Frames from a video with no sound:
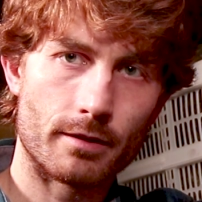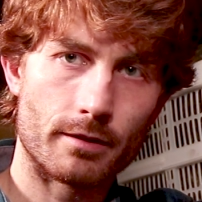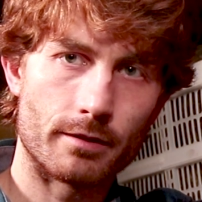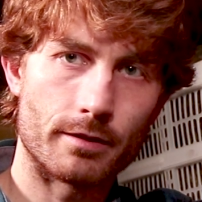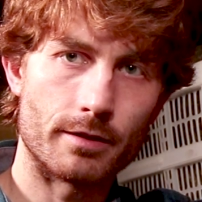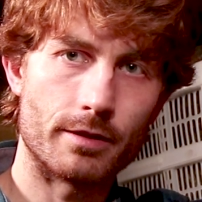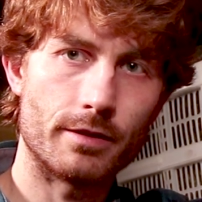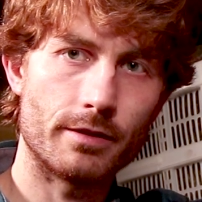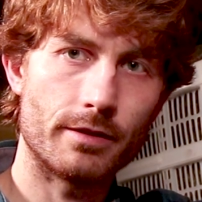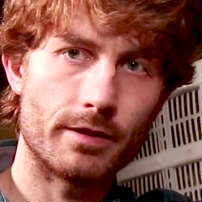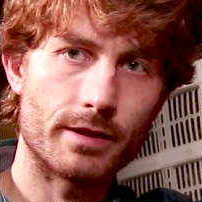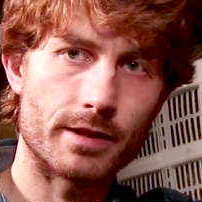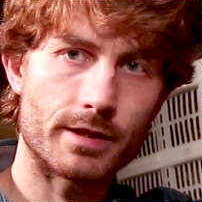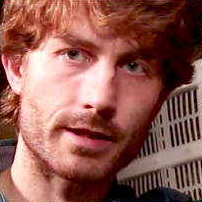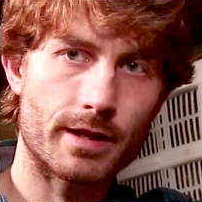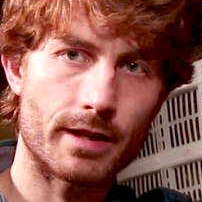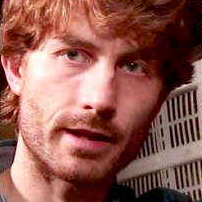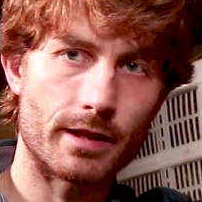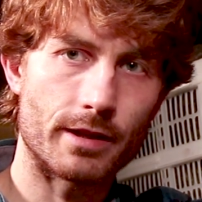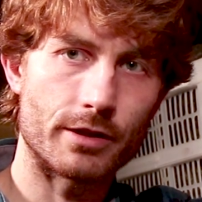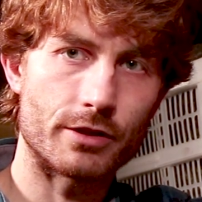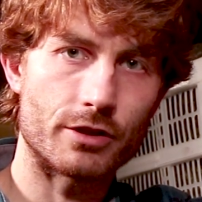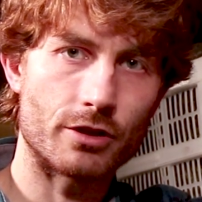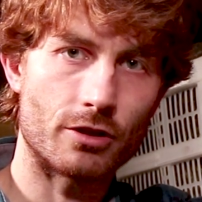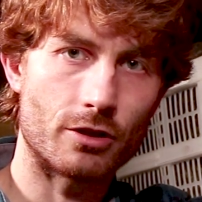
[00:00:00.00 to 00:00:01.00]
To do this
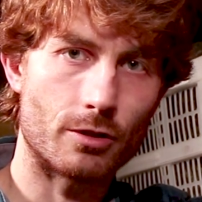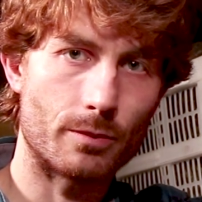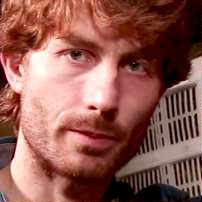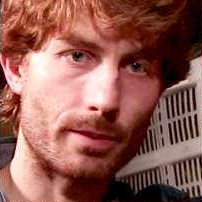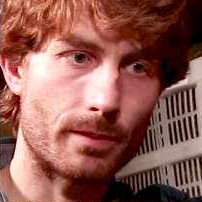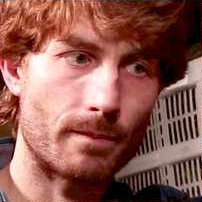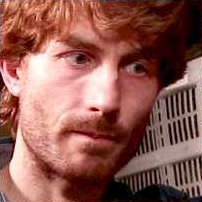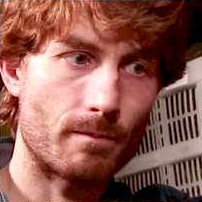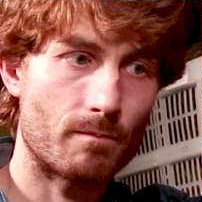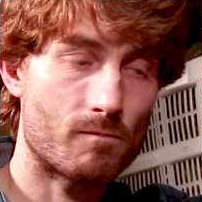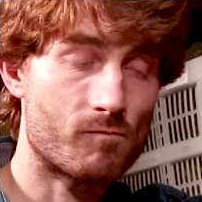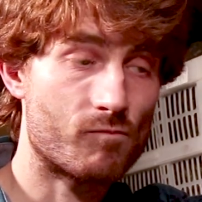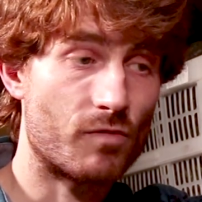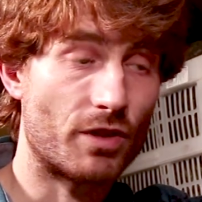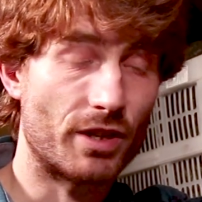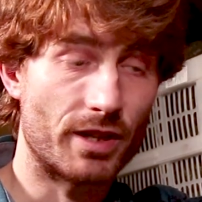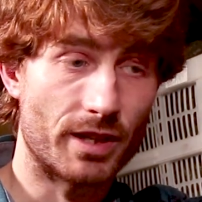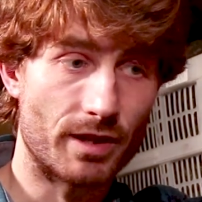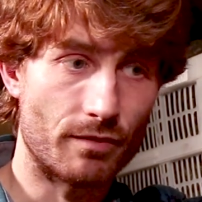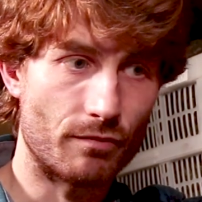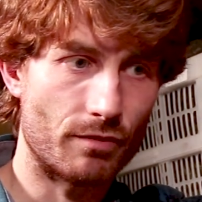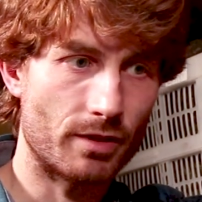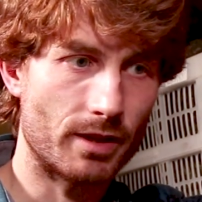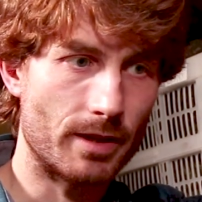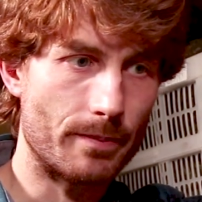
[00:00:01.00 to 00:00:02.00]
kind of job, we're going
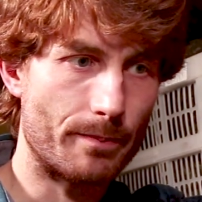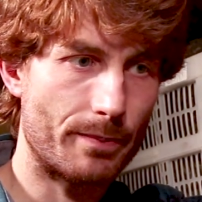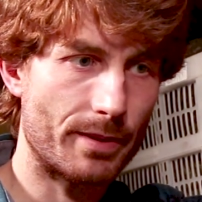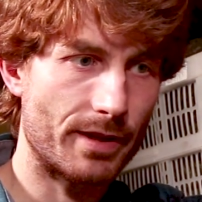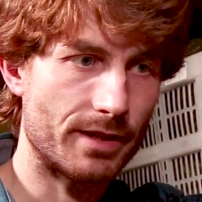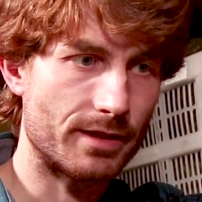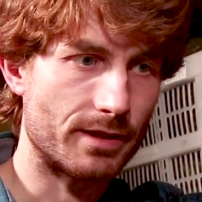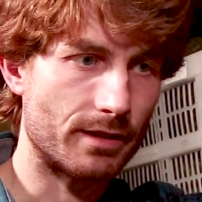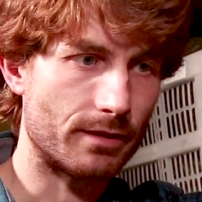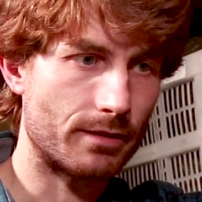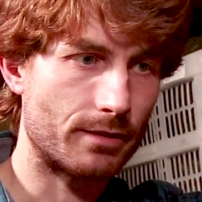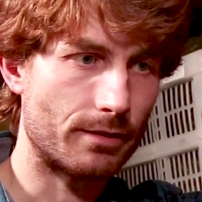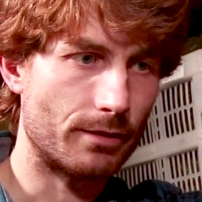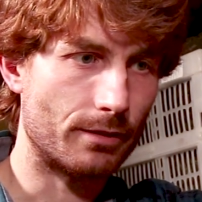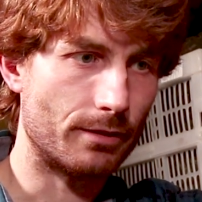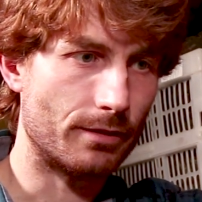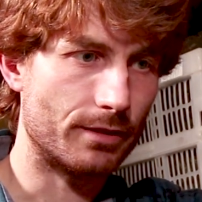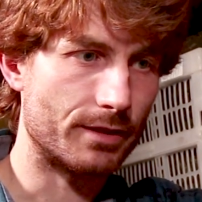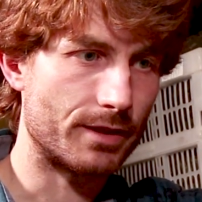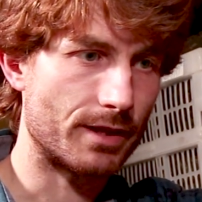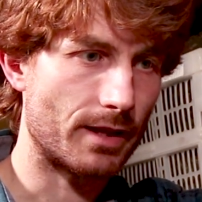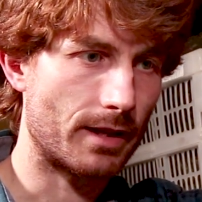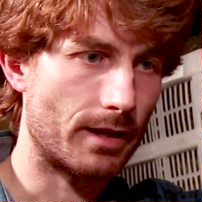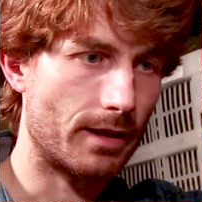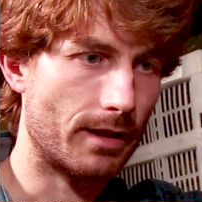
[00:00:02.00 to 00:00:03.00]
to need really basic
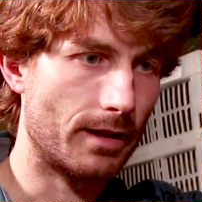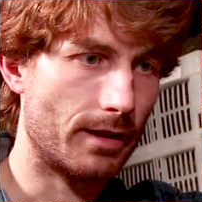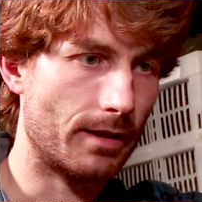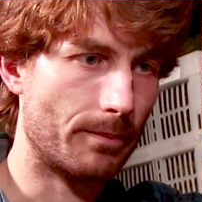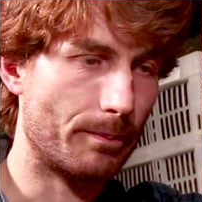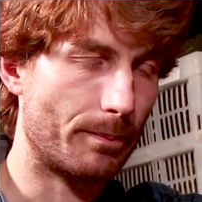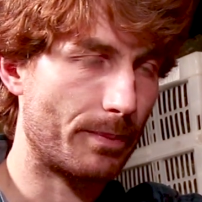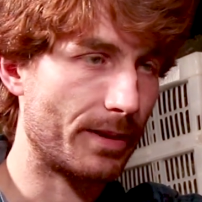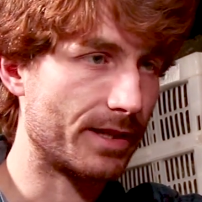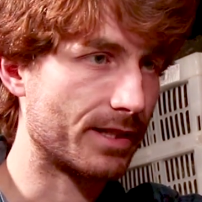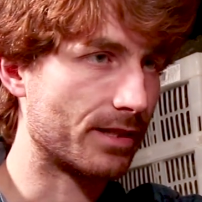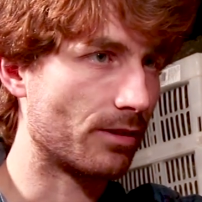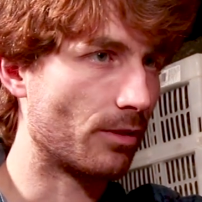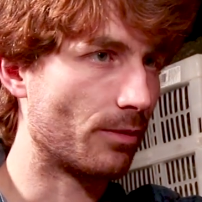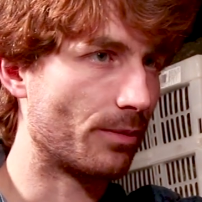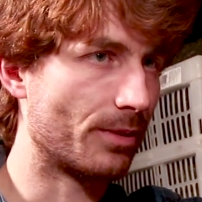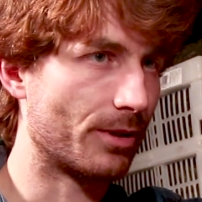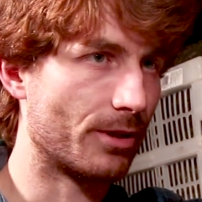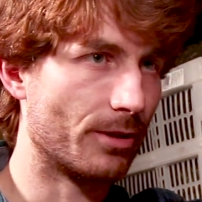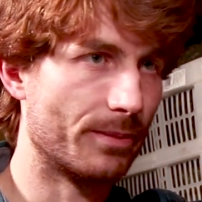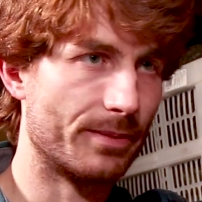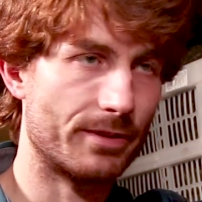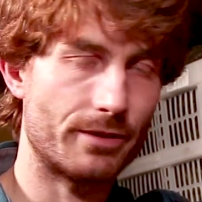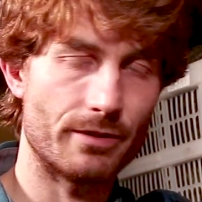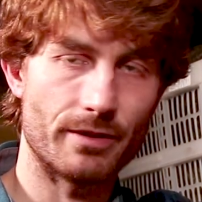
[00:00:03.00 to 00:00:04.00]
tools, and basically all we're
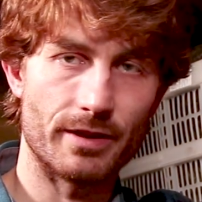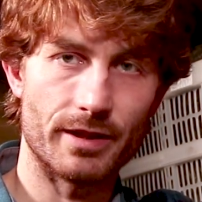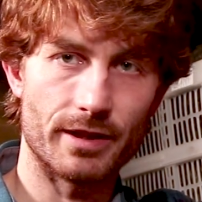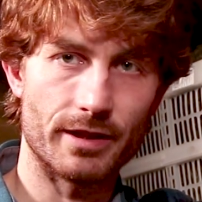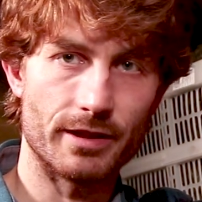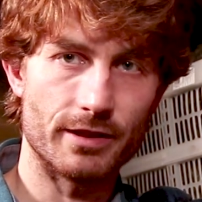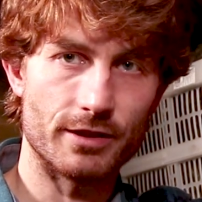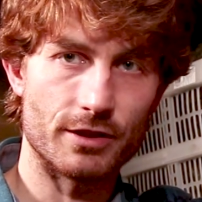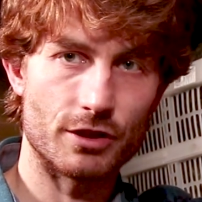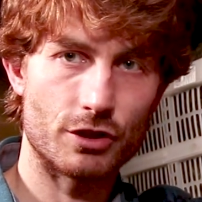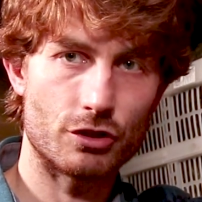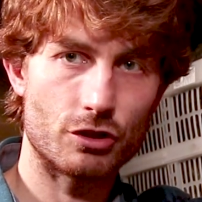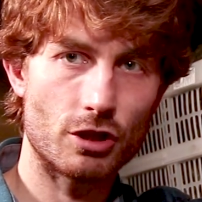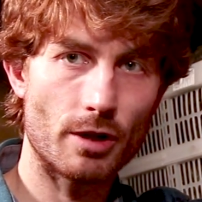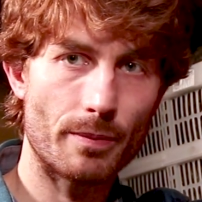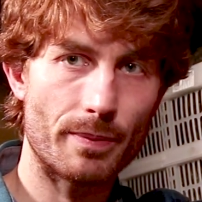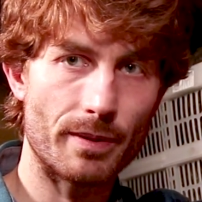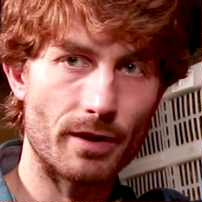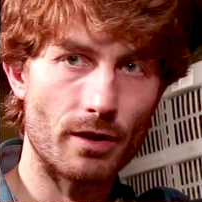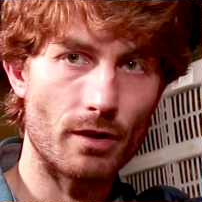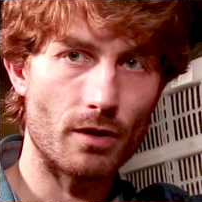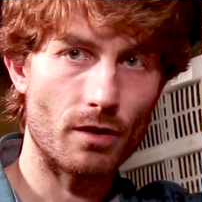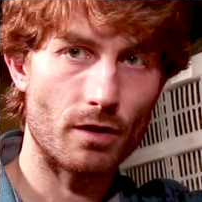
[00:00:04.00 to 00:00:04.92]
going to be doing is stripping